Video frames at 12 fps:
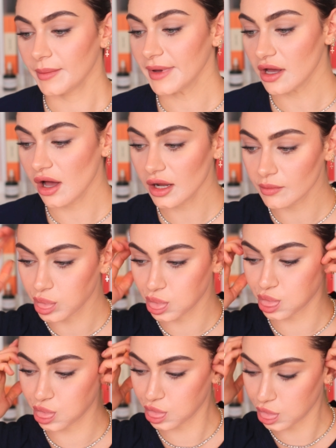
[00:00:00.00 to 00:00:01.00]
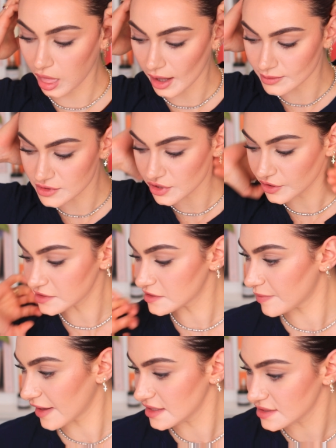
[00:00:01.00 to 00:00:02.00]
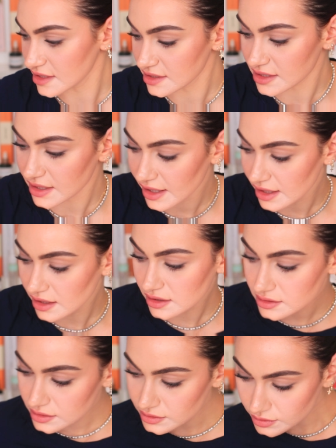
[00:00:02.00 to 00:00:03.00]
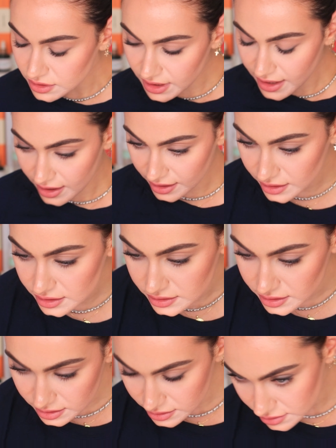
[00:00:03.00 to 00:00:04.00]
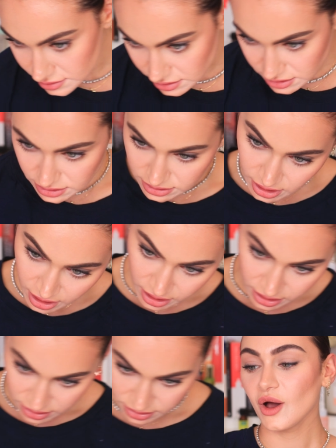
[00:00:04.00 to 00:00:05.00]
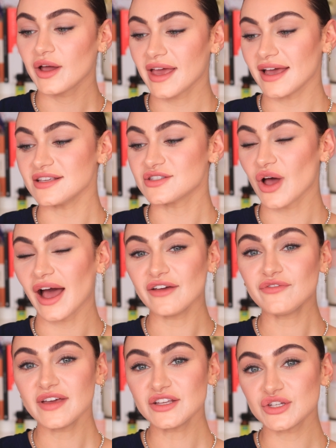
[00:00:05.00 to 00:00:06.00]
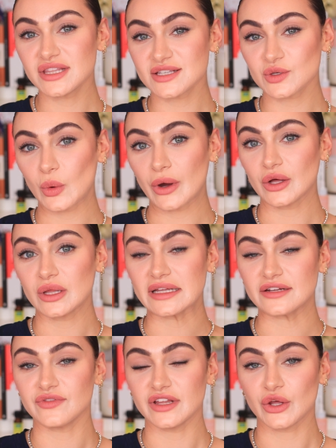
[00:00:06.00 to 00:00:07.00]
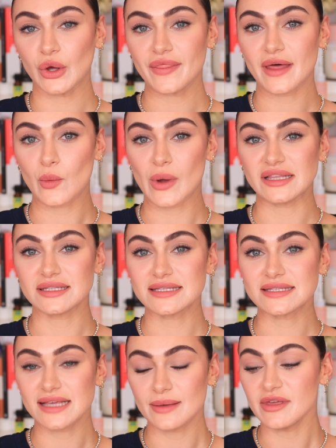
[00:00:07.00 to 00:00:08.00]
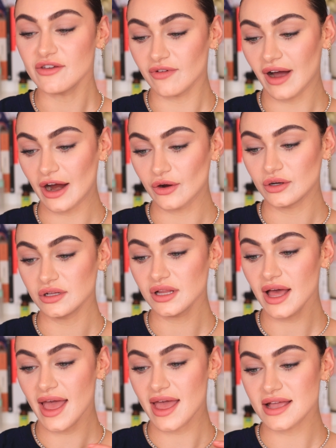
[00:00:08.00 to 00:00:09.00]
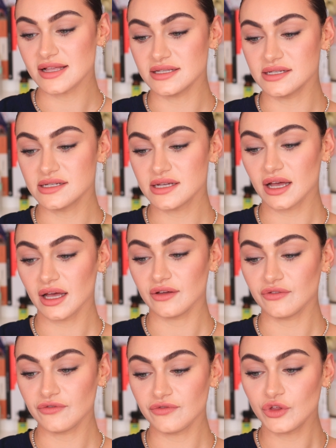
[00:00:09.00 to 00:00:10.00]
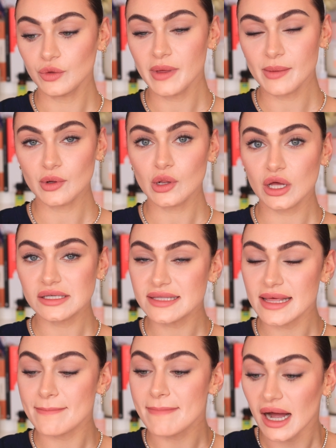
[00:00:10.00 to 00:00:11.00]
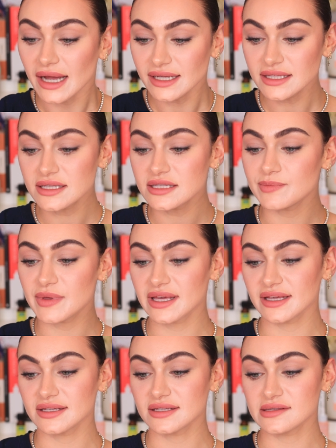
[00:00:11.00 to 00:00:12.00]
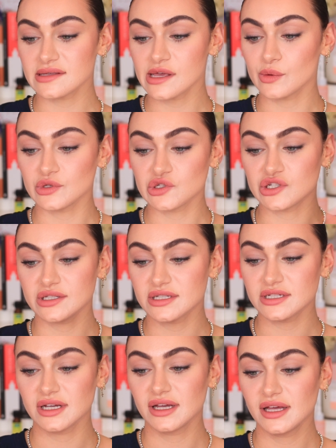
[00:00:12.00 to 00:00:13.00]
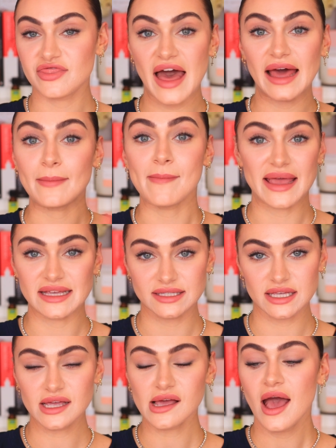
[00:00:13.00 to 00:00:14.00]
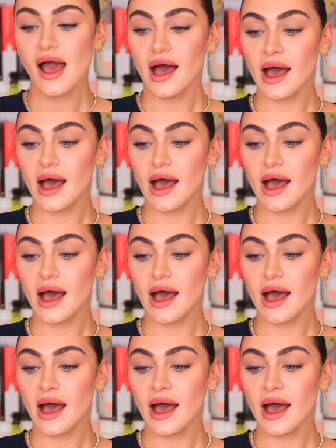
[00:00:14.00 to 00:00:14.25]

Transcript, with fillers: Oh my god, I'm so spacey today. What the hell? Ugh. Okay, so I featured this oil in a video that went semi viral, and a few people lost their minds because it was just that amazing.